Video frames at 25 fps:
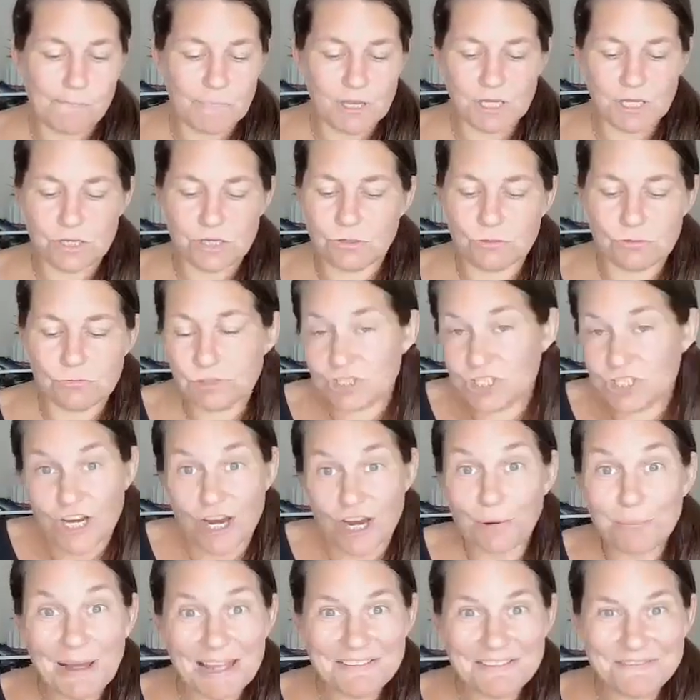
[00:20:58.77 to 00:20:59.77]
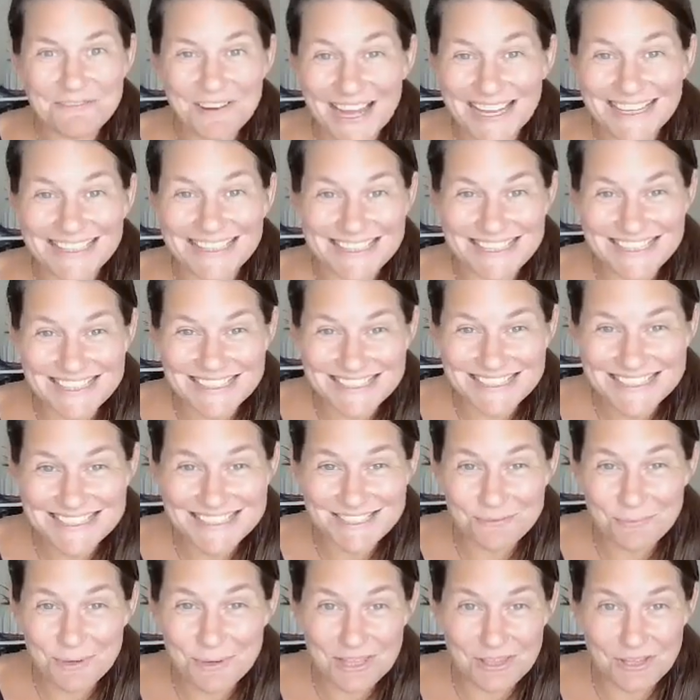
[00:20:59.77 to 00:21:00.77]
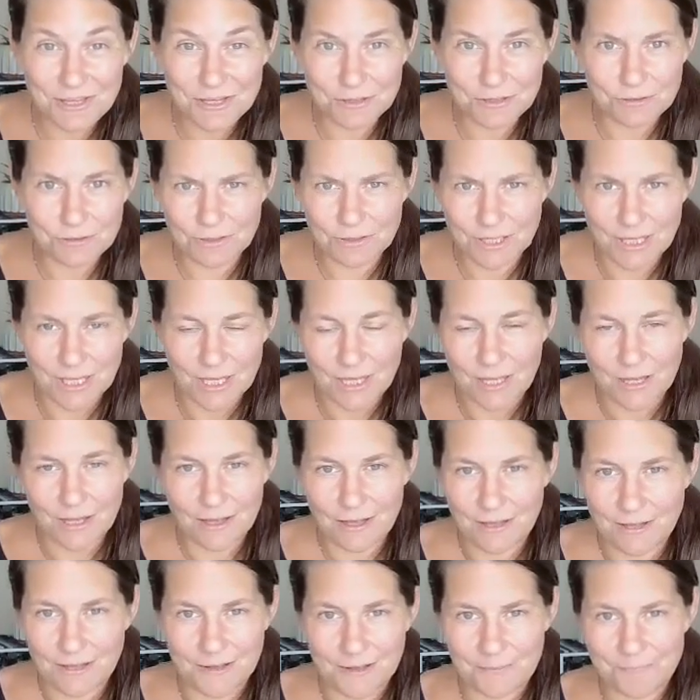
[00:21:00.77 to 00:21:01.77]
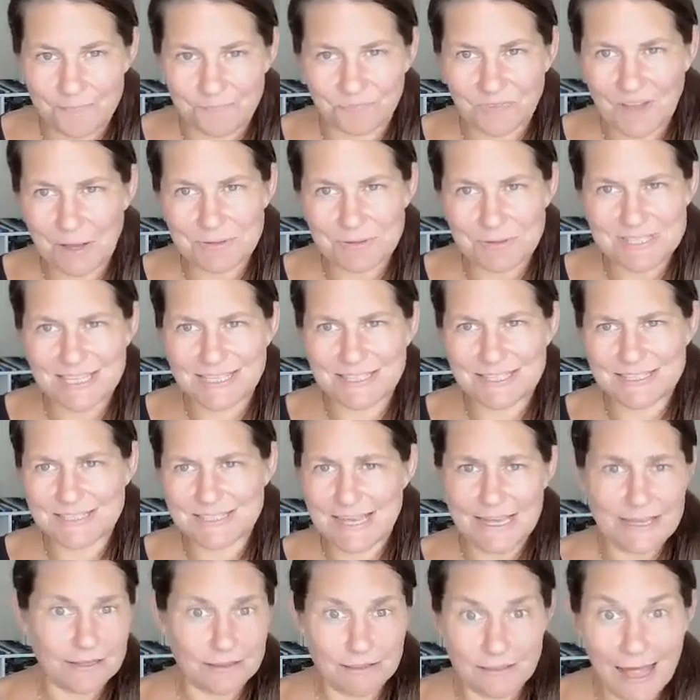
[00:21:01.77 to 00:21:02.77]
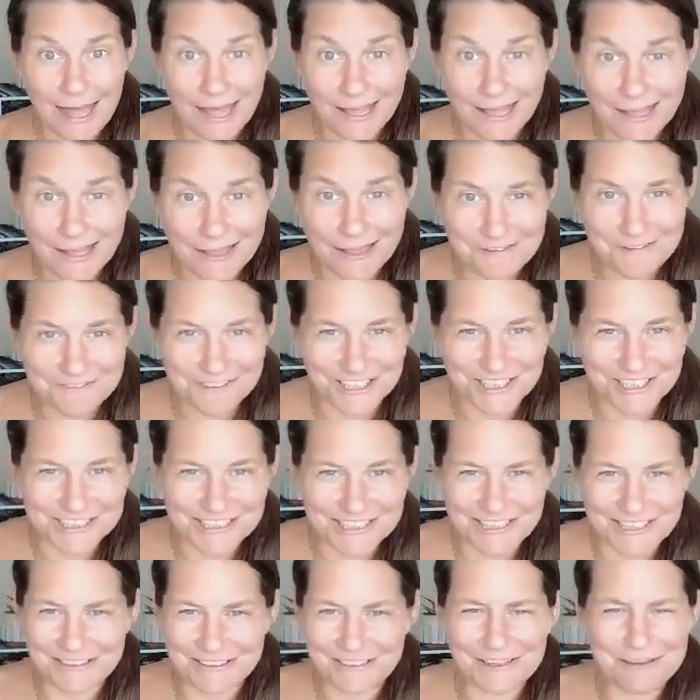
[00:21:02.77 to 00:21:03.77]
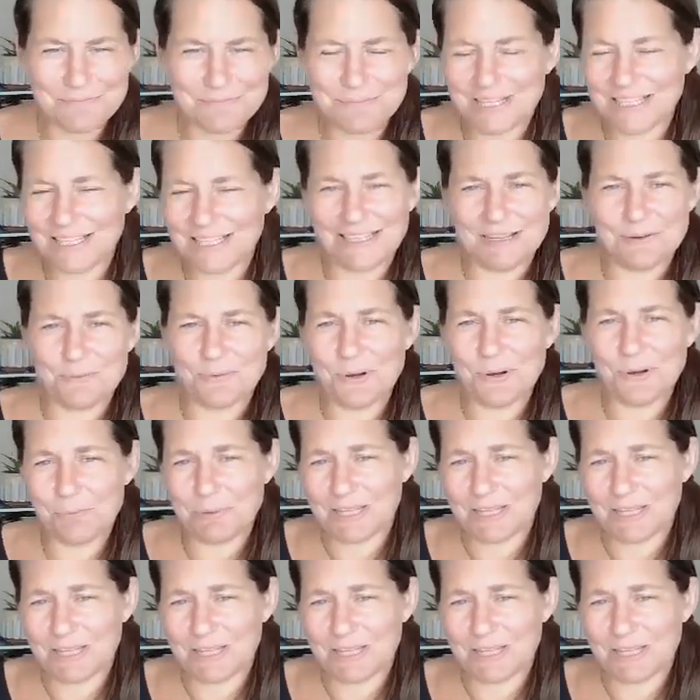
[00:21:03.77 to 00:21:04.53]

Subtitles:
you know, share my findings with you. I was going to say live on air, but it won't